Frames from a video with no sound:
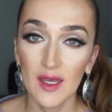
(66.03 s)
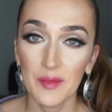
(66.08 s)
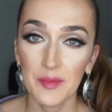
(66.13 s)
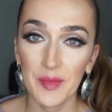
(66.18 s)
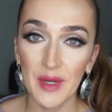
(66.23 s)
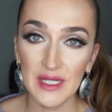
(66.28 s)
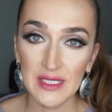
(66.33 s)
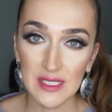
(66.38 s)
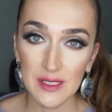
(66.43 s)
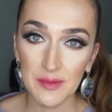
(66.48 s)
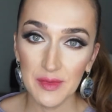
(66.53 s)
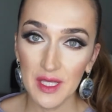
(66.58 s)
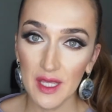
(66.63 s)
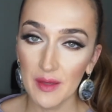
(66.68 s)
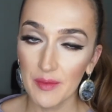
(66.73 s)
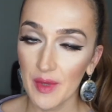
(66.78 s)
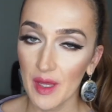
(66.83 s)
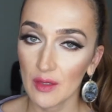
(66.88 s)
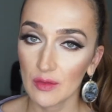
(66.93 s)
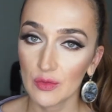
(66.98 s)
BUXOM
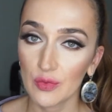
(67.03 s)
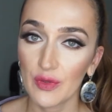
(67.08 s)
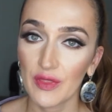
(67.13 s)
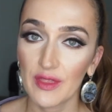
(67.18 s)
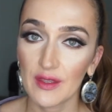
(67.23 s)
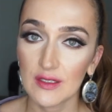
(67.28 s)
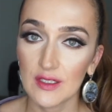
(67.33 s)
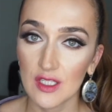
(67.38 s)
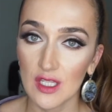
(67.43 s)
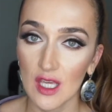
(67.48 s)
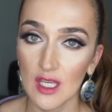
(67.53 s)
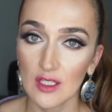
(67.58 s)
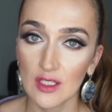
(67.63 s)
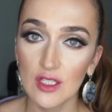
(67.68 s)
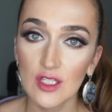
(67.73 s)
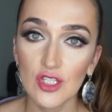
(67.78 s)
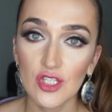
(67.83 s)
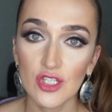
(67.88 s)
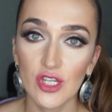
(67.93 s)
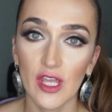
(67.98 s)
came out with
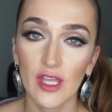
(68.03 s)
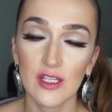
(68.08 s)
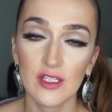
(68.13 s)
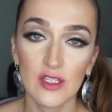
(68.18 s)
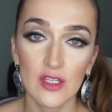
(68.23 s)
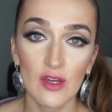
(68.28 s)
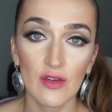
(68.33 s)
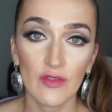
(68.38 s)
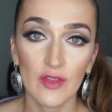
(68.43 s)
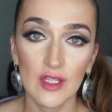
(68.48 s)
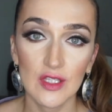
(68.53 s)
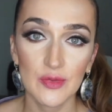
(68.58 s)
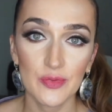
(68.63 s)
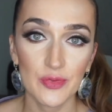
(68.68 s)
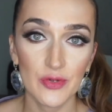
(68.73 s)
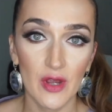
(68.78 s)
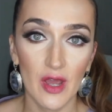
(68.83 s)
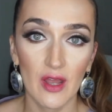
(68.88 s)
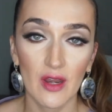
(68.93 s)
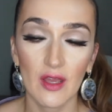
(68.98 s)
10 shades of this
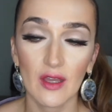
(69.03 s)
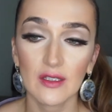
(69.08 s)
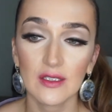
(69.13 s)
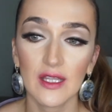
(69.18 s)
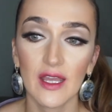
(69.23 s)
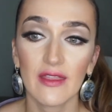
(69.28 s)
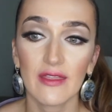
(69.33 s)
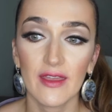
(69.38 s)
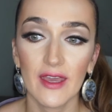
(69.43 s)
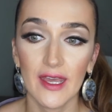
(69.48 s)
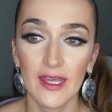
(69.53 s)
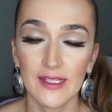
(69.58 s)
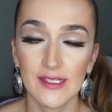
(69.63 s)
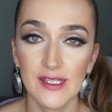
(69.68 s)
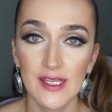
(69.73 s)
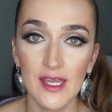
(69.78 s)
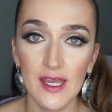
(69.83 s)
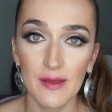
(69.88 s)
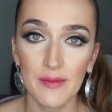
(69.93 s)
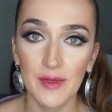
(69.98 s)
product, and the
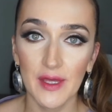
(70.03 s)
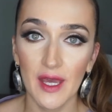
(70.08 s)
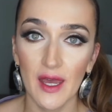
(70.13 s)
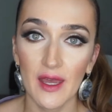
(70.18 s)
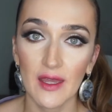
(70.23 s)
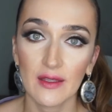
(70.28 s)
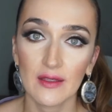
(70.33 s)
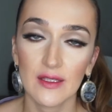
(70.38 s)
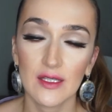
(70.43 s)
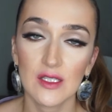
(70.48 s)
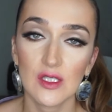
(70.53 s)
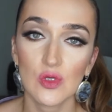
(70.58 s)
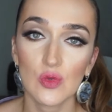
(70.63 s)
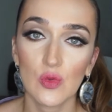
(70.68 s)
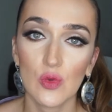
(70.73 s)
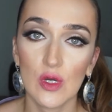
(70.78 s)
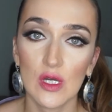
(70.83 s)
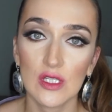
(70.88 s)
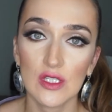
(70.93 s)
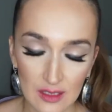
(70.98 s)
idea behind this
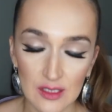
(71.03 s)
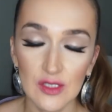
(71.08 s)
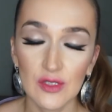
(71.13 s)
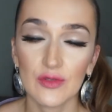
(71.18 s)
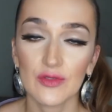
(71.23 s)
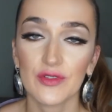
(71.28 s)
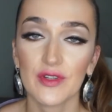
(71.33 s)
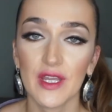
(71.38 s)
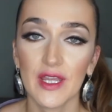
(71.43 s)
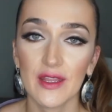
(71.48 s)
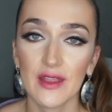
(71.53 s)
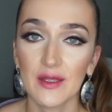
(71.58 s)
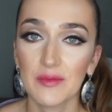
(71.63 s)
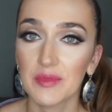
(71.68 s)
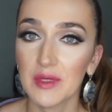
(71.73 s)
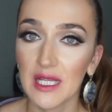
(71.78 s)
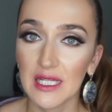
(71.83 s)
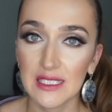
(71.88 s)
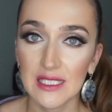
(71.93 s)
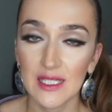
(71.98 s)
was to create the
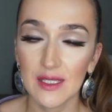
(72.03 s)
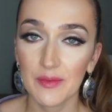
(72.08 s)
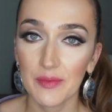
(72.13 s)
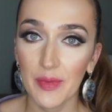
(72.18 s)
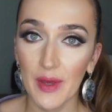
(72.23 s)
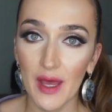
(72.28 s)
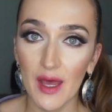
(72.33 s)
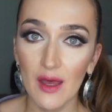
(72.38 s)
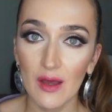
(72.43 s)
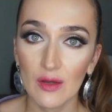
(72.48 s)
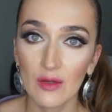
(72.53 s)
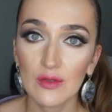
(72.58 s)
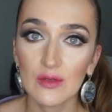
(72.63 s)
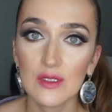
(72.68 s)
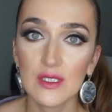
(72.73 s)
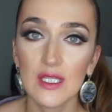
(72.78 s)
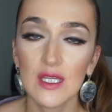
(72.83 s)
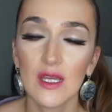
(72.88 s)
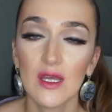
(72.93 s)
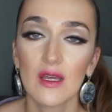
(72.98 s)
blotting
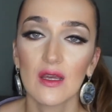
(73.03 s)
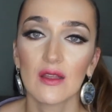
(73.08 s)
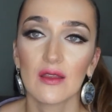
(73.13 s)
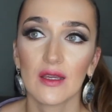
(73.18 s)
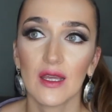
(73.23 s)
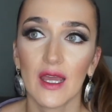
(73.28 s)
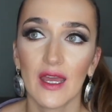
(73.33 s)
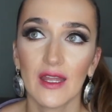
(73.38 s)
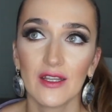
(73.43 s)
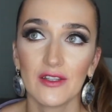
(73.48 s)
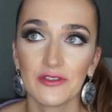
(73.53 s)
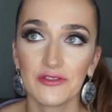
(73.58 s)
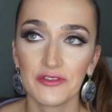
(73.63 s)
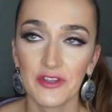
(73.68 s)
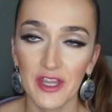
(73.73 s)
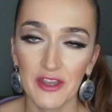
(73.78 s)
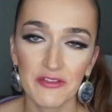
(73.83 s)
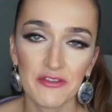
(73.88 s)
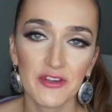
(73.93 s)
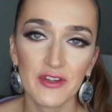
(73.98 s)
pout kind of
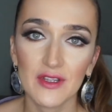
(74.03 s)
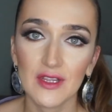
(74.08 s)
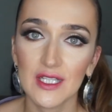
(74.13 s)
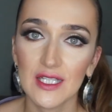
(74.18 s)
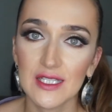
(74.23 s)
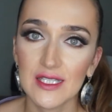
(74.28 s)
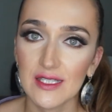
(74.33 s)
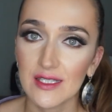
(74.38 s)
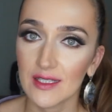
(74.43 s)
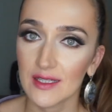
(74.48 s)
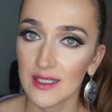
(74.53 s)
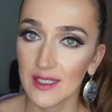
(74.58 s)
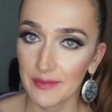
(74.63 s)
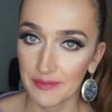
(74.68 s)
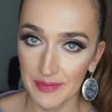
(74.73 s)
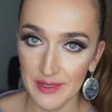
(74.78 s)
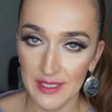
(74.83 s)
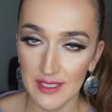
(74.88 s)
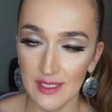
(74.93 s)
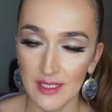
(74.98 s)
effortless
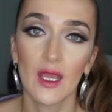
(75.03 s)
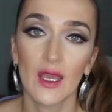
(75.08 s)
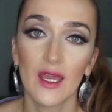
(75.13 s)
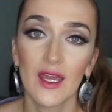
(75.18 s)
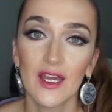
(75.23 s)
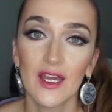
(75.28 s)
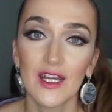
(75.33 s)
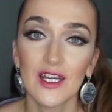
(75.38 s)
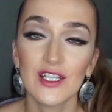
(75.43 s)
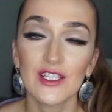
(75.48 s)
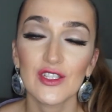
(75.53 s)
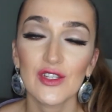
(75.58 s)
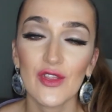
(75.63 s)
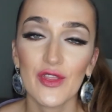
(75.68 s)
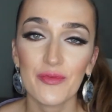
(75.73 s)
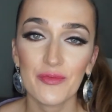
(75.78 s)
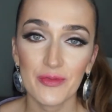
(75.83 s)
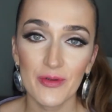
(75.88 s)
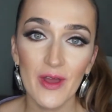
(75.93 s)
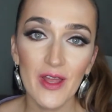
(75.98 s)
lips. So
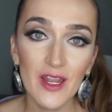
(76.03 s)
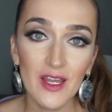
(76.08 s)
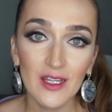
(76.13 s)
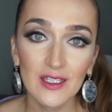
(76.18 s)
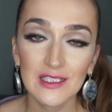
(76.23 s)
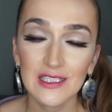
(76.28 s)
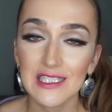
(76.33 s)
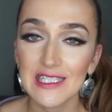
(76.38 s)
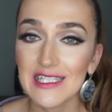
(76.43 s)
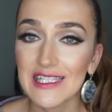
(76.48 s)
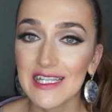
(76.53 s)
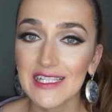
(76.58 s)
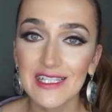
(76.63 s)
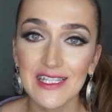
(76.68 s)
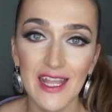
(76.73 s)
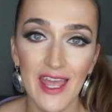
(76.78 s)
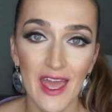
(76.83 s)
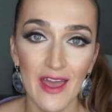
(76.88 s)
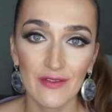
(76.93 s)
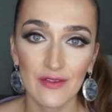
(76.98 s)
the product
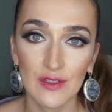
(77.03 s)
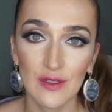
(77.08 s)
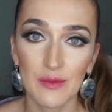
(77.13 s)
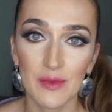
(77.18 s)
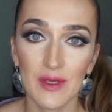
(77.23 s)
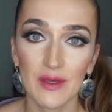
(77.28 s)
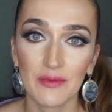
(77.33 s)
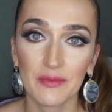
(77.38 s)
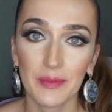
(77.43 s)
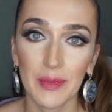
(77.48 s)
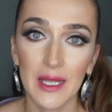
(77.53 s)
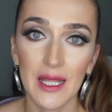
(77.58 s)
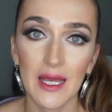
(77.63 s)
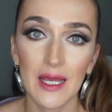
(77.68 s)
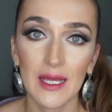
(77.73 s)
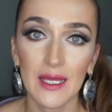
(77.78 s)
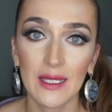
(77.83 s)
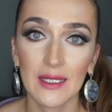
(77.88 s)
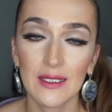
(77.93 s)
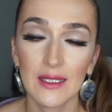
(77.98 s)
doesn't have to be
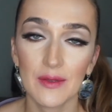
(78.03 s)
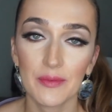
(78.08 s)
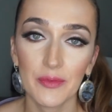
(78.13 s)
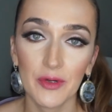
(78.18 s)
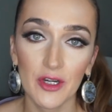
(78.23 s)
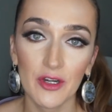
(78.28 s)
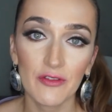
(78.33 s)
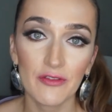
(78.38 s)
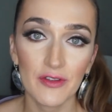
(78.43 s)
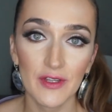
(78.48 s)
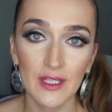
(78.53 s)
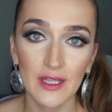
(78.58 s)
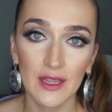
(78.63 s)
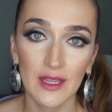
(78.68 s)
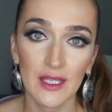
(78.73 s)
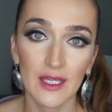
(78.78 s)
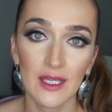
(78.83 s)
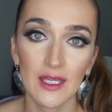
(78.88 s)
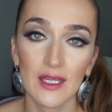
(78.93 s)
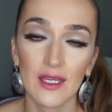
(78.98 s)
applied
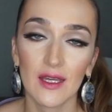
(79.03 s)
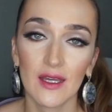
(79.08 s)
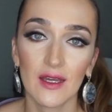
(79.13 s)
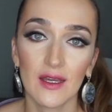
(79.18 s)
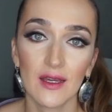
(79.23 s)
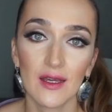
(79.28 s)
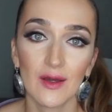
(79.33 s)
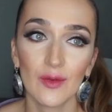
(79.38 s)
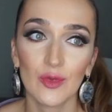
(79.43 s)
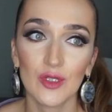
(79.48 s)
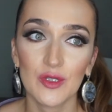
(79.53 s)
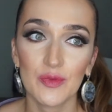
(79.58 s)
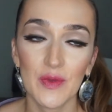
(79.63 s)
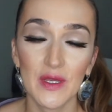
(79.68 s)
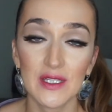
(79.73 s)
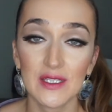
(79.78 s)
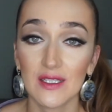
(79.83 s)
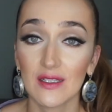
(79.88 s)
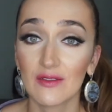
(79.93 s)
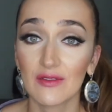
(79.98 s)
perfectly, which
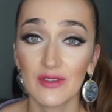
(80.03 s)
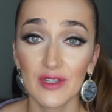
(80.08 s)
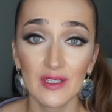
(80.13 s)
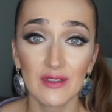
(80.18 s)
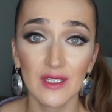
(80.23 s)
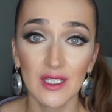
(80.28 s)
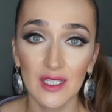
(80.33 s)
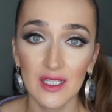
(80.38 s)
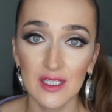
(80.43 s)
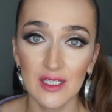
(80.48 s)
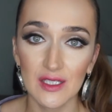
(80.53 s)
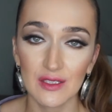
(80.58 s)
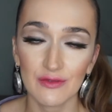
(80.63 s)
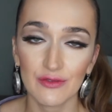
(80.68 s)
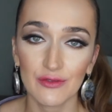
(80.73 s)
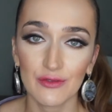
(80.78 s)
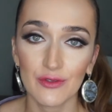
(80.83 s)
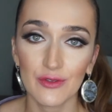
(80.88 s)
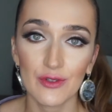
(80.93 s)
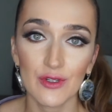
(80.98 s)
makes it very easy
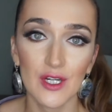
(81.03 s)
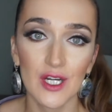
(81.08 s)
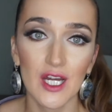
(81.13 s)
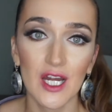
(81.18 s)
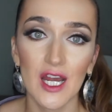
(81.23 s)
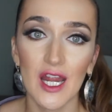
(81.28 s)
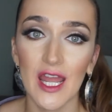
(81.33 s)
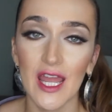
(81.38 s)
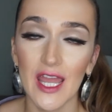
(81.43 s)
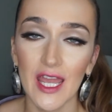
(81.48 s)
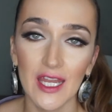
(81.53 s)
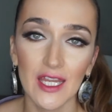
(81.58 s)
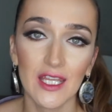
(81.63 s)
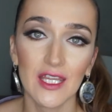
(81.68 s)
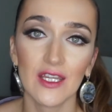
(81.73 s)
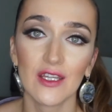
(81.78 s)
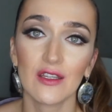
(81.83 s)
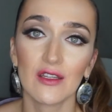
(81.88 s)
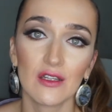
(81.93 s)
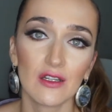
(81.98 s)
for
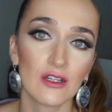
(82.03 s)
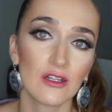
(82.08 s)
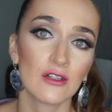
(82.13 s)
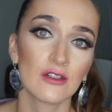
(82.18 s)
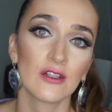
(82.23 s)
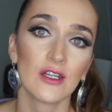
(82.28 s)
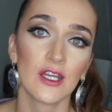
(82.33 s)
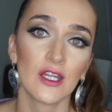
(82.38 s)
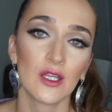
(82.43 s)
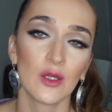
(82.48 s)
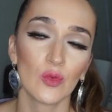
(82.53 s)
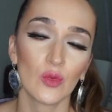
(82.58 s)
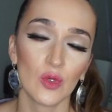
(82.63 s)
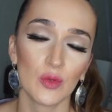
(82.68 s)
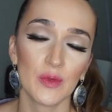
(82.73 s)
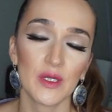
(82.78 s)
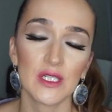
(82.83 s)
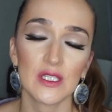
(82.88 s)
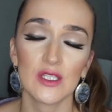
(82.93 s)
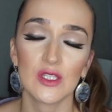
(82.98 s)
any girl, any
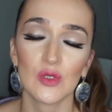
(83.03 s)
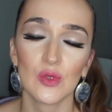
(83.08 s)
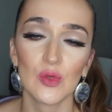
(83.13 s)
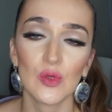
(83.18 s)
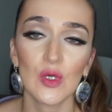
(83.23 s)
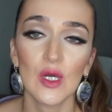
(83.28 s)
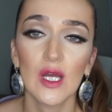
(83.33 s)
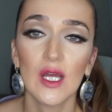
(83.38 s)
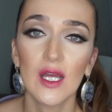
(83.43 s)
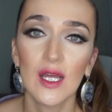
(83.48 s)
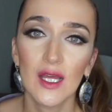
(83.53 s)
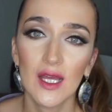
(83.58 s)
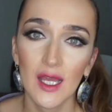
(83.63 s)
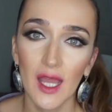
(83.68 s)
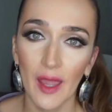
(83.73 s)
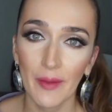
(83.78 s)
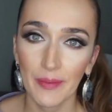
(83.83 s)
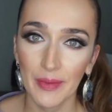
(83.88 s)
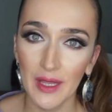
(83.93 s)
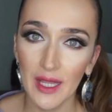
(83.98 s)
woman to
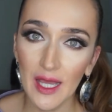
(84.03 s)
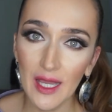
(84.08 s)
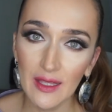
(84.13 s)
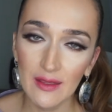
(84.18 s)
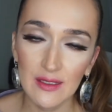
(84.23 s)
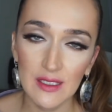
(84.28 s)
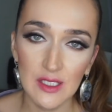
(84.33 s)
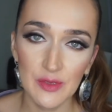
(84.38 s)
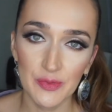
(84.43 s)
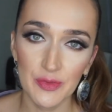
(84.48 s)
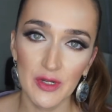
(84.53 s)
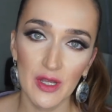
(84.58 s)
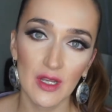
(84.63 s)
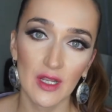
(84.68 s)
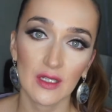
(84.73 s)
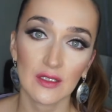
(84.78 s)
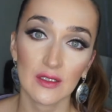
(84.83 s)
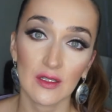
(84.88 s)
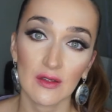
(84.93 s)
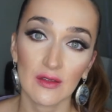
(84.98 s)
apply this
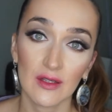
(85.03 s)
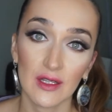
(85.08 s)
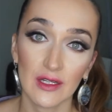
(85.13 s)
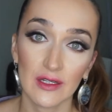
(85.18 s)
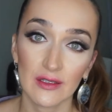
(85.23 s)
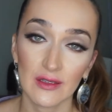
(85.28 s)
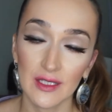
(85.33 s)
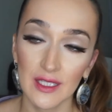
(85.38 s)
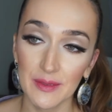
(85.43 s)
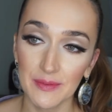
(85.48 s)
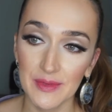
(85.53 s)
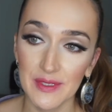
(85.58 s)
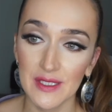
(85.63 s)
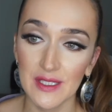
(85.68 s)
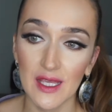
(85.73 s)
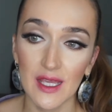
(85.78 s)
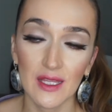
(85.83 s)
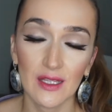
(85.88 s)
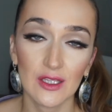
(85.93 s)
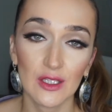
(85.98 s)
product on their
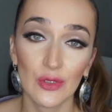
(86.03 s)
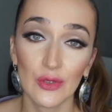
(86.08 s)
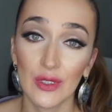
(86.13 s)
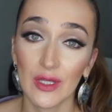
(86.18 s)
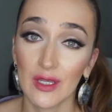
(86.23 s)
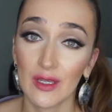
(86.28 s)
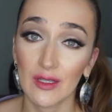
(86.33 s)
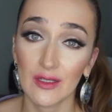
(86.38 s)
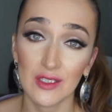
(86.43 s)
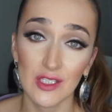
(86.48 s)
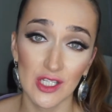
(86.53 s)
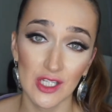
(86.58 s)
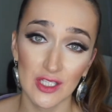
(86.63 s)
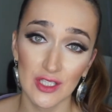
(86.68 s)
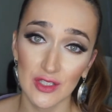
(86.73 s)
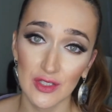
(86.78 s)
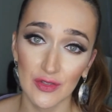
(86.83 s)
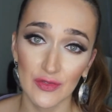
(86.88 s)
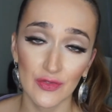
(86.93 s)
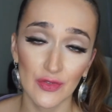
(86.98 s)
lips and looking
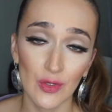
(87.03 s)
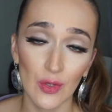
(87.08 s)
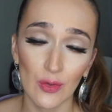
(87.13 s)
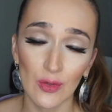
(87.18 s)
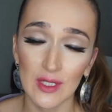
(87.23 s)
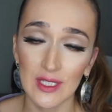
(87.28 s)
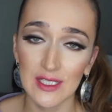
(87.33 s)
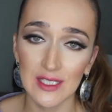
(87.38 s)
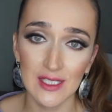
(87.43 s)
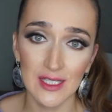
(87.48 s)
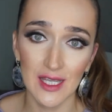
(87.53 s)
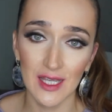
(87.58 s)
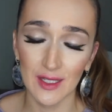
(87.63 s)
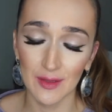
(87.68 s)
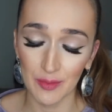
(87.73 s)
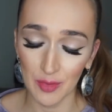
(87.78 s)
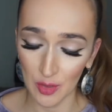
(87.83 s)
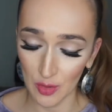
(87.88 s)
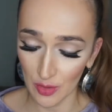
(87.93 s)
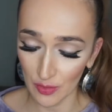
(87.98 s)
just flawless
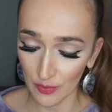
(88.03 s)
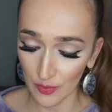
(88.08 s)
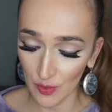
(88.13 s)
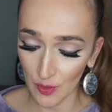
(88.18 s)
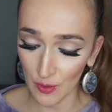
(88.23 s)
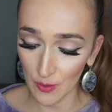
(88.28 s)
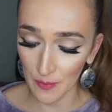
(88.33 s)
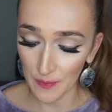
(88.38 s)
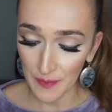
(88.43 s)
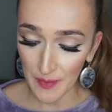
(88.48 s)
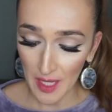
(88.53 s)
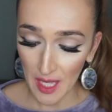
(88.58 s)
and beautiful.